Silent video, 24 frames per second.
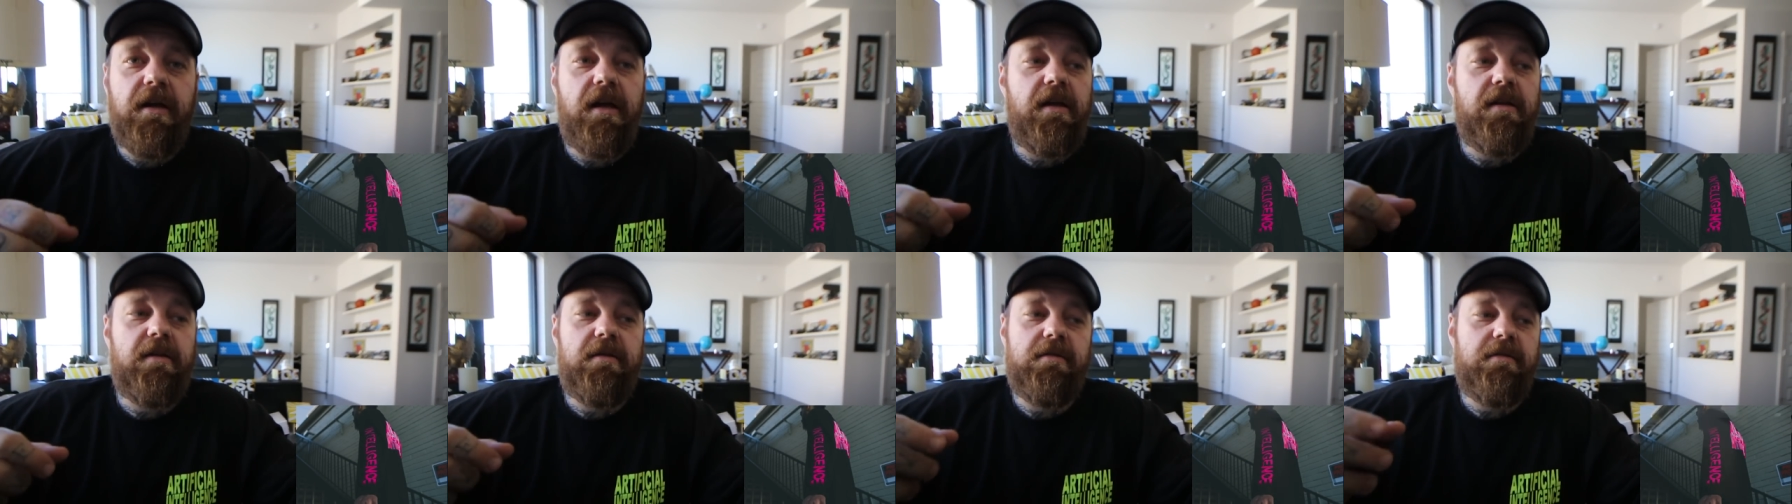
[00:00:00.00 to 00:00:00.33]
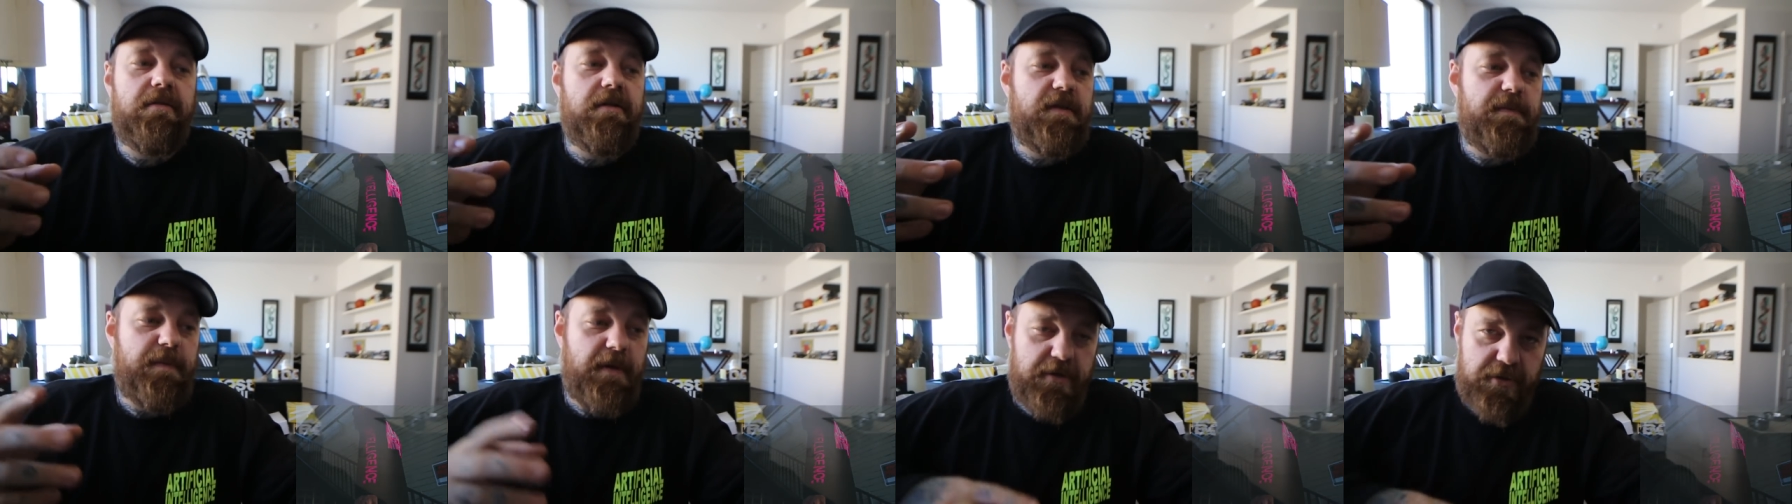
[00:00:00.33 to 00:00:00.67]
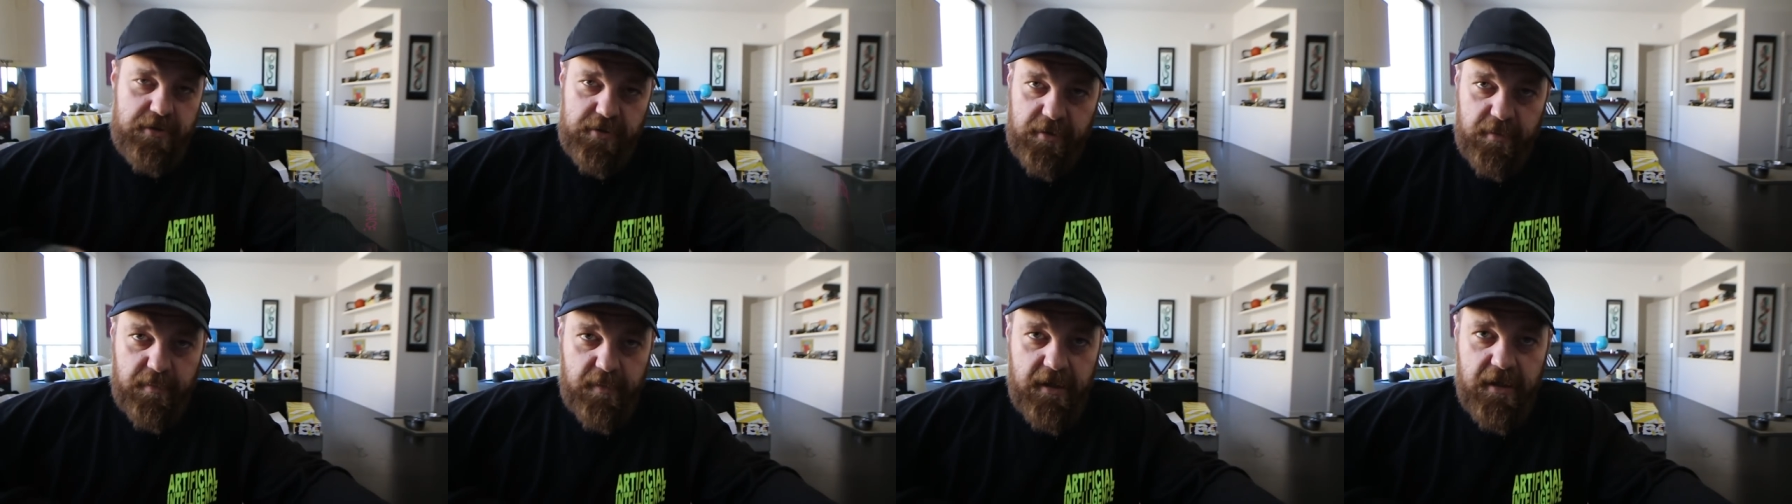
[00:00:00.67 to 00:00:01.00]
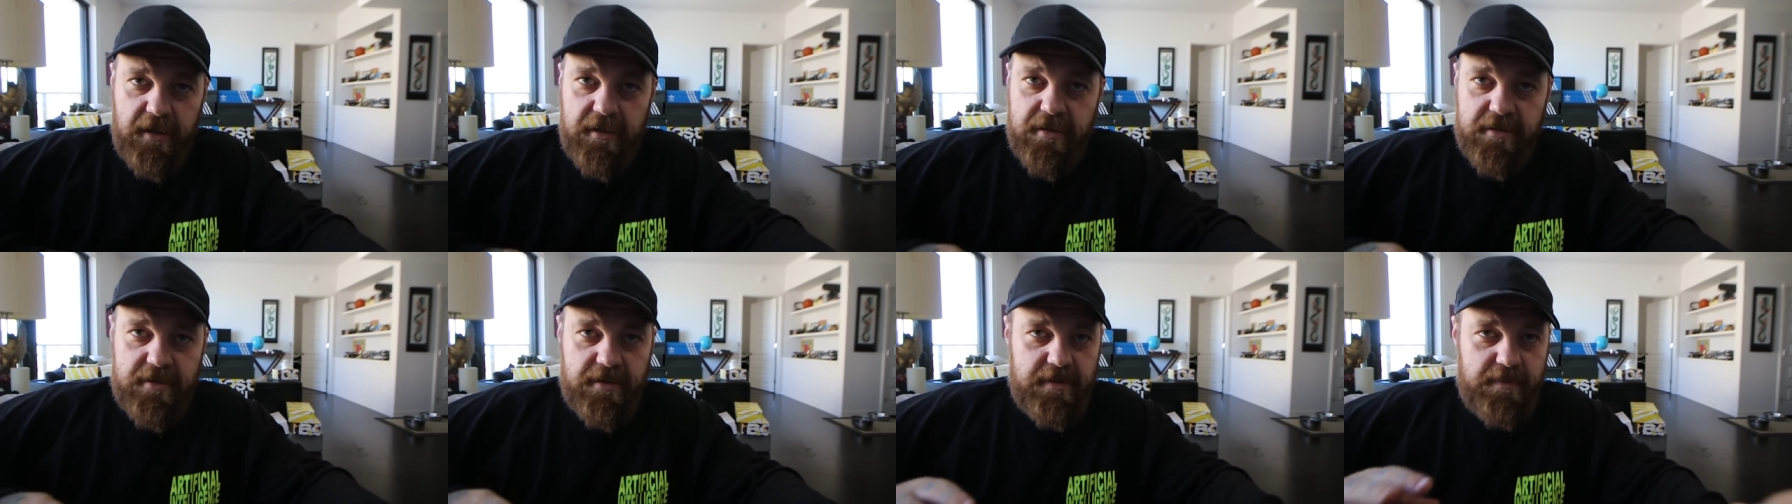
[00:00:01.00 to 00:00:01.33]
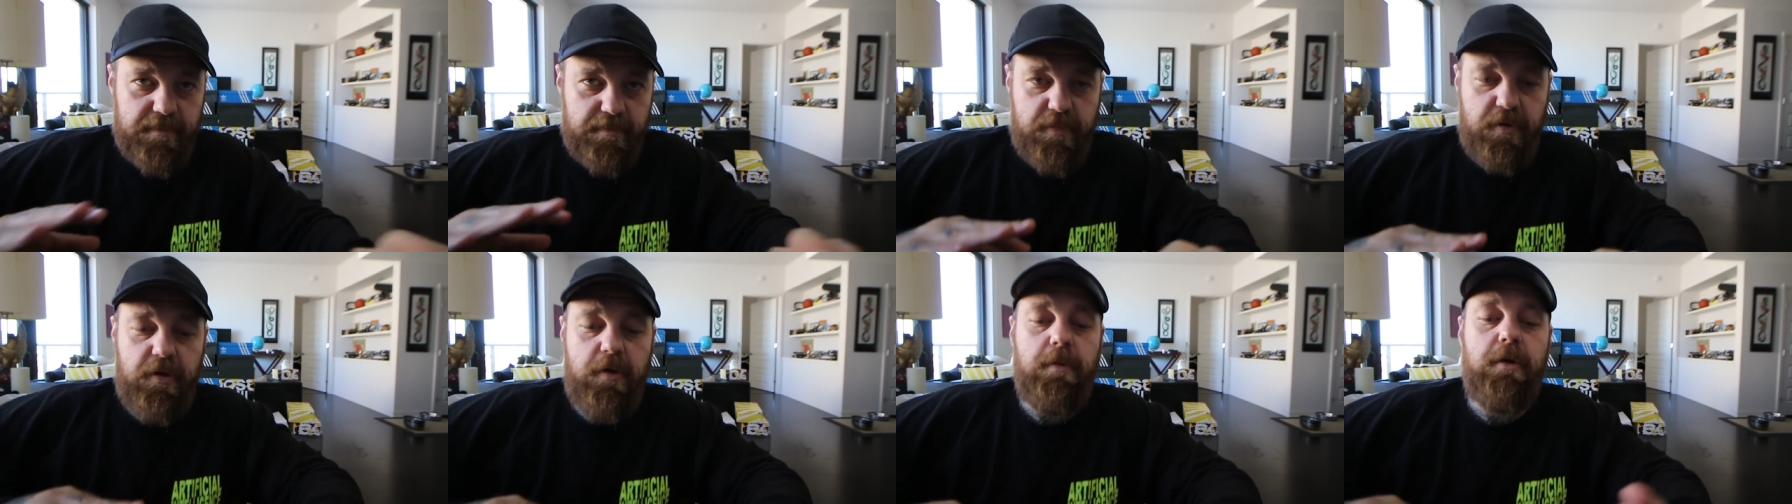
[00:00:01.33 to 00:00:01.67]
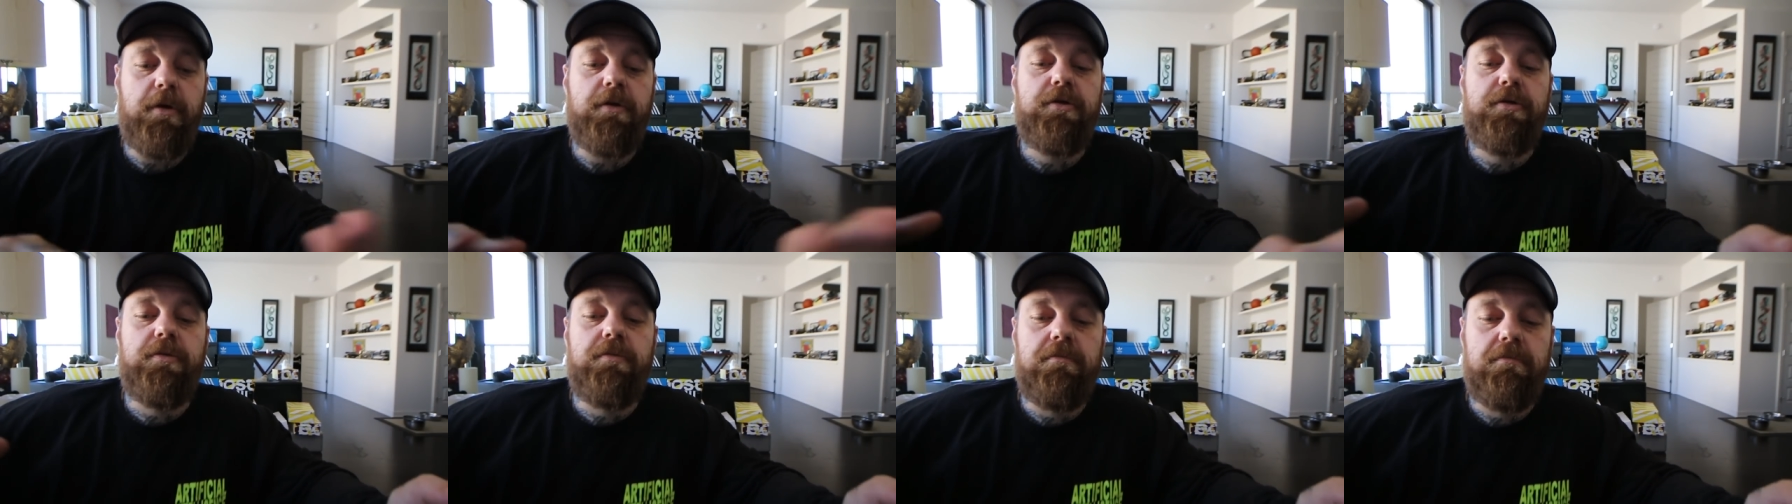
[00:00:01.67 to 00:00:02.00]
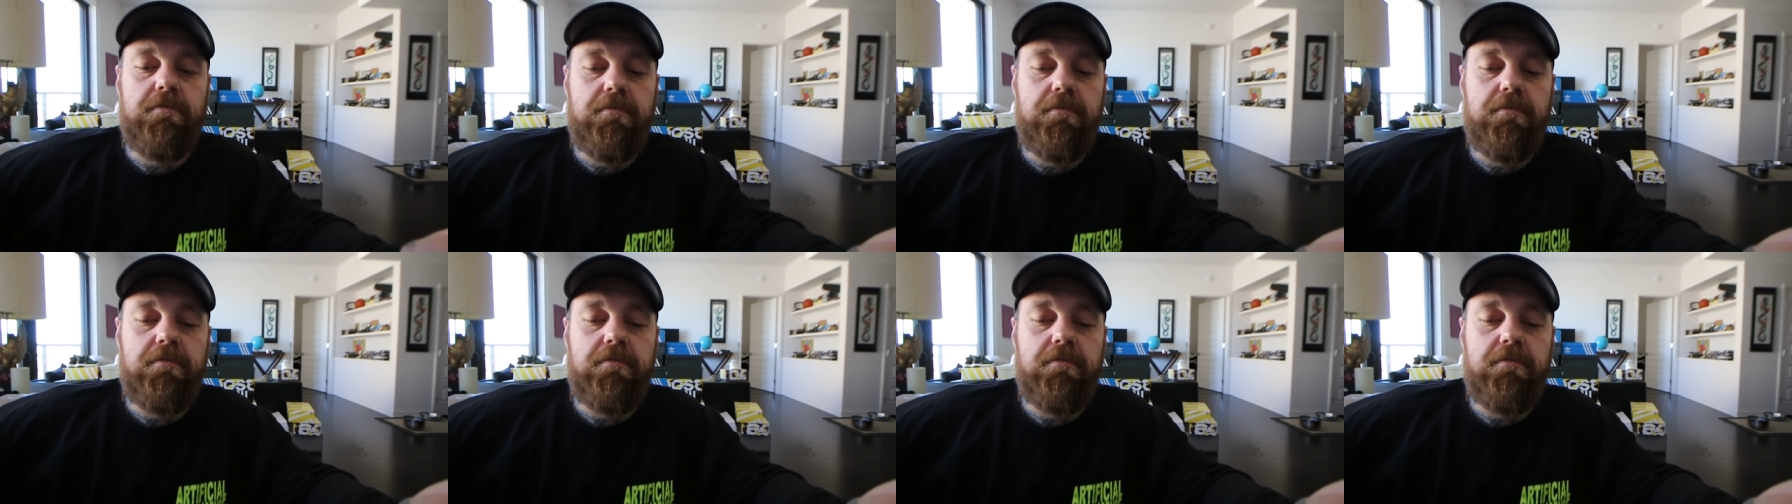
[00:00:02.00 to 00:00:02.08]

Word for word: and especially me, this is pretty much